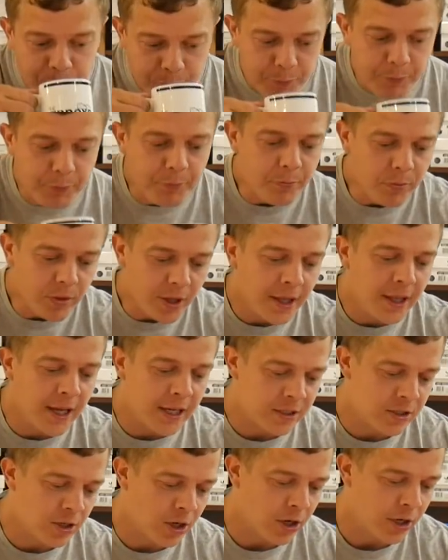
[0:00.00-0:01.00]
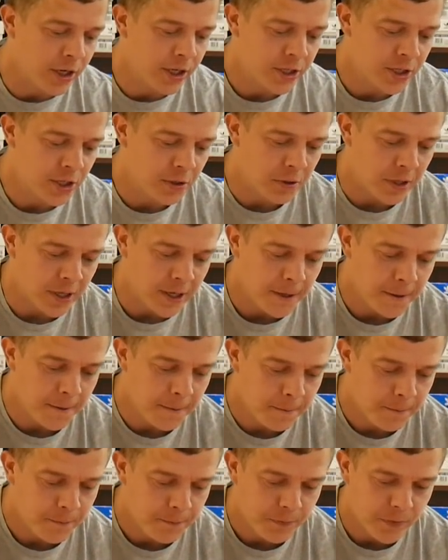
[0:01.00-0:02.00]
that doesn't. That's upset not an me, issue. Do you know what I
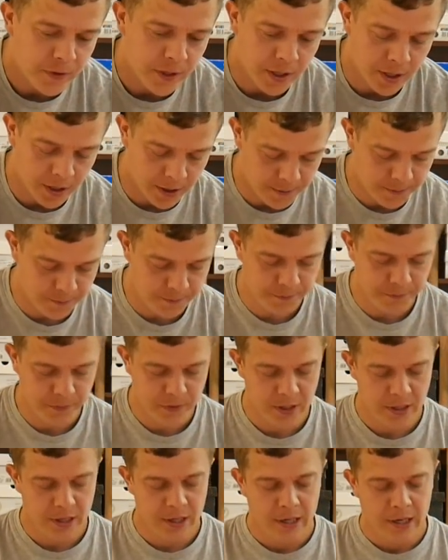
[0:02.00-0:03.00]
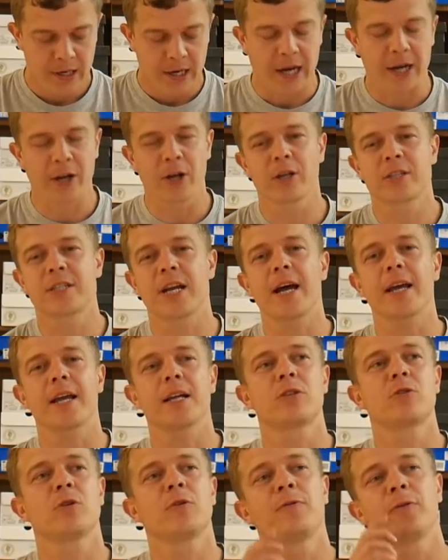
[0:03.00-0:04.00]
mean? So yeah. Uh, yeah. I know, because I
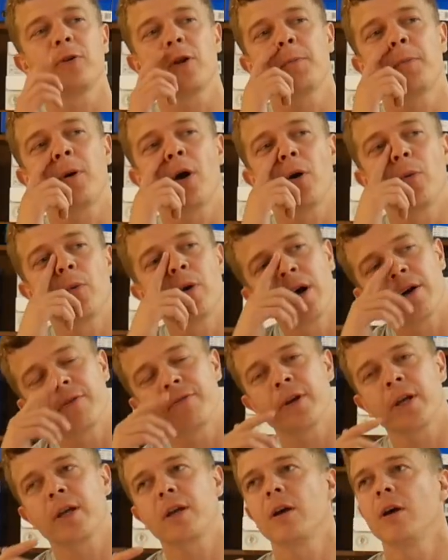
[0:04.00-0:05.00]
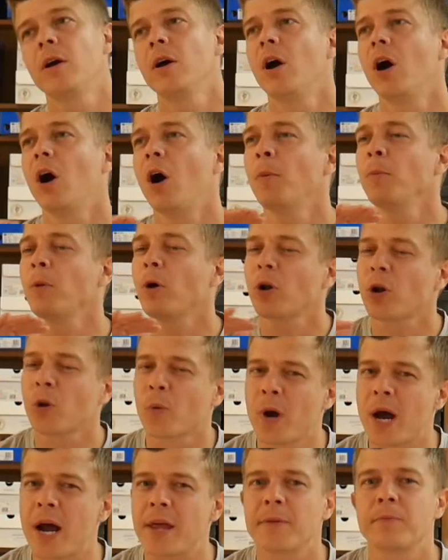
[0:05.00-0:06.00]
get to a funny point where I think I'm not going to
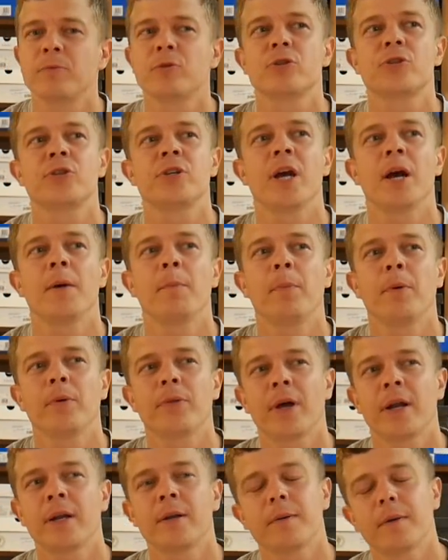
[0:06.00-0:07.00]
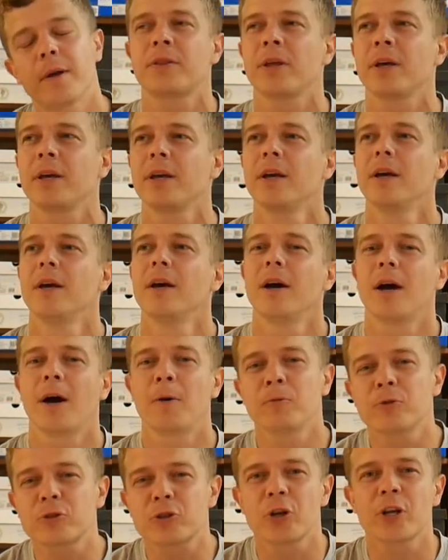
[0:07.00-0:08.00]
wear them just yet, but then think,
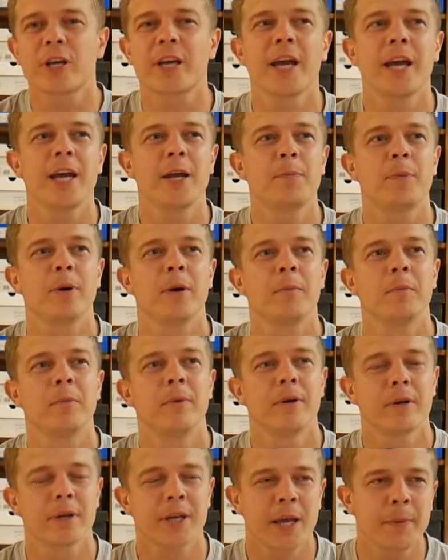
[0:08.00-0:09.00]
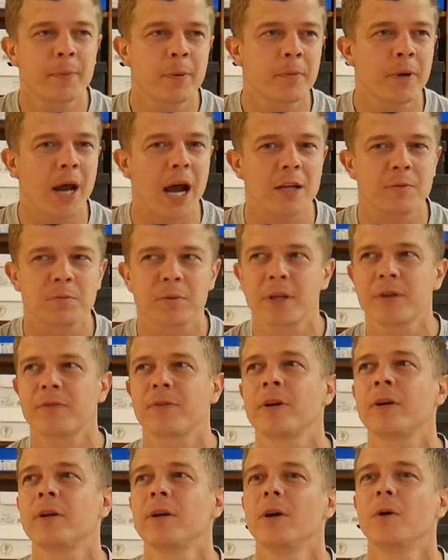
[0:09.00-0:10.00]
I'm just going to keep them, keep them nice. But then you
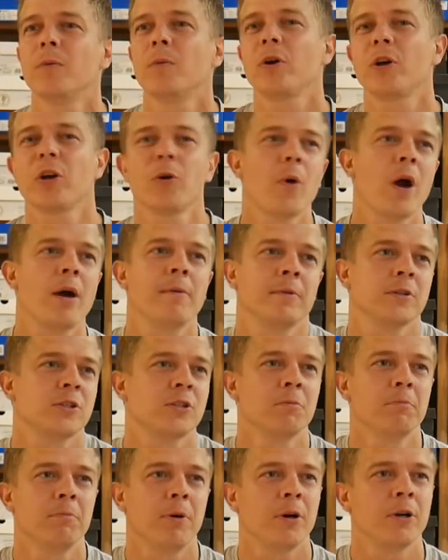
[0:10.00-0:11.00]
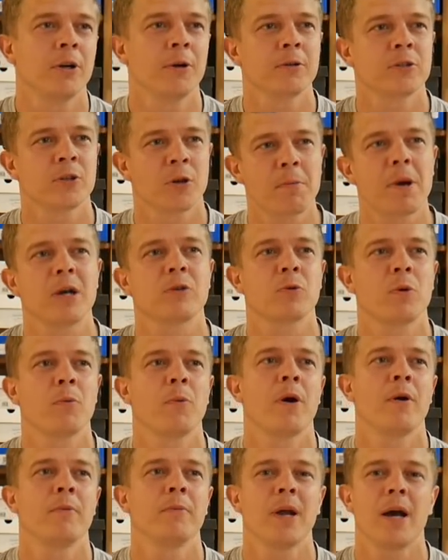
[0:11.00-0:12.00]
think, we're going to wear them at some point, so you might as well
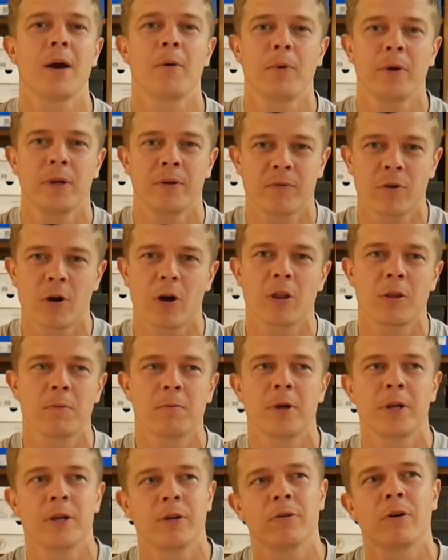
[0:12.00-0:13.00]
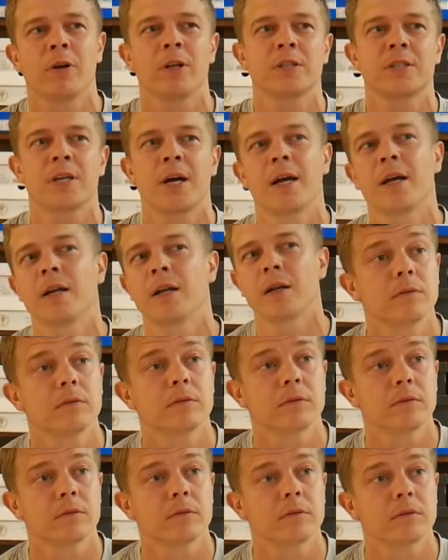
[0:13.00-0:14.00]
wear them now when you've got them and you're all excited.
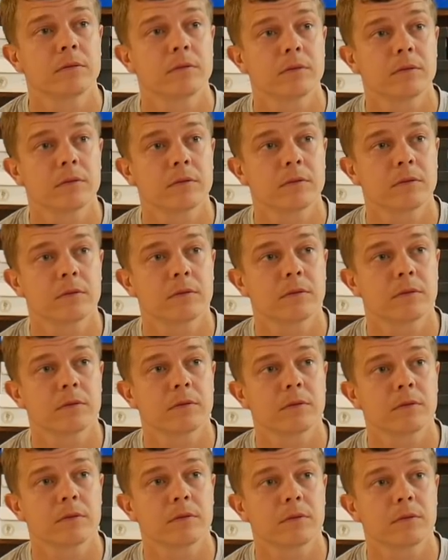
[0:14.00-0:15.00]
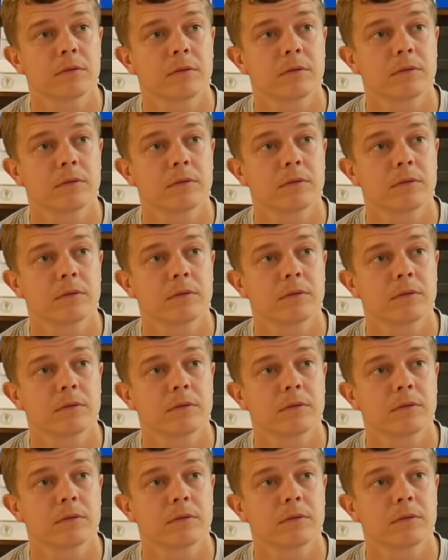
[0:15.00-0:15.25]
Do you know what? I don't want to wear